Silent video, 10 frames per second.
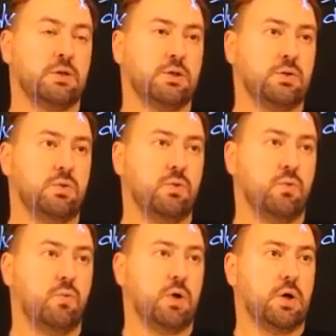
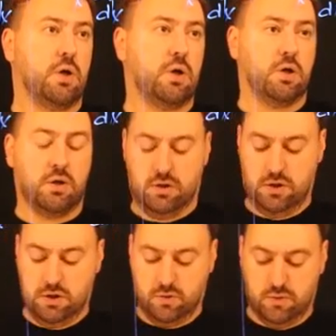2y
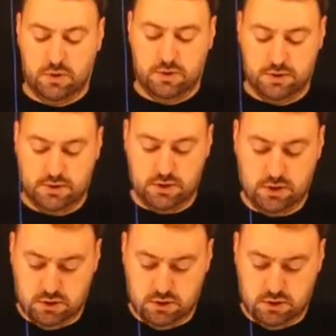equals